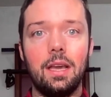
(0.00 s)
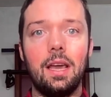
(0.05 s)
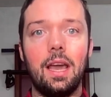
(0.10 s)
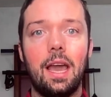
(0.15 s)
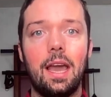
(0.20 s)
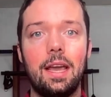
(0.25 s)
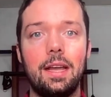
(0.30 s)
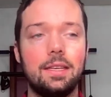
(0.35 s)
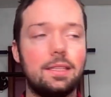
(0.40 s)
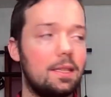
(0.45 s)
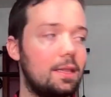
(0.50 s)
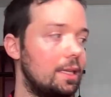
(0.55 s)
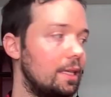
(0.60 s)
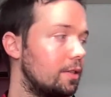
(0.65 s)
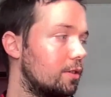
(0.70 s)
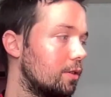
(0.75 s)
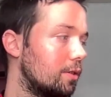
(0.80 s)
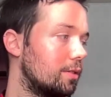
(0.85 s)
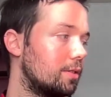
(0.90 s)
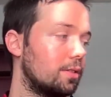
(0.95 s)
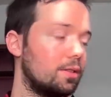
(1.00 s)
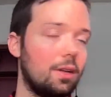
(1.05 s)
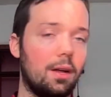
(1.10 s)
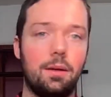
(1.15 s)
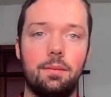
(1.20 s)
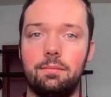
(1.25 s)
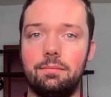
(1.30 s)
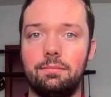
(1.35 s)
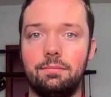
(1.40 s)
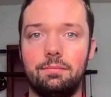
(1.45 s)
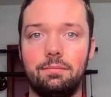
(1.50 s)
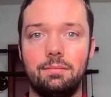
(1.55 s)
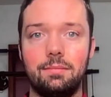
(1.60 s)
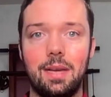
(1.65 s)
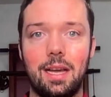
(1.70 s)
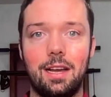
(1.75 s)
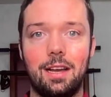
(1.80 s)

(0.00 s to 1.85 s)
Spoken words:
And these are some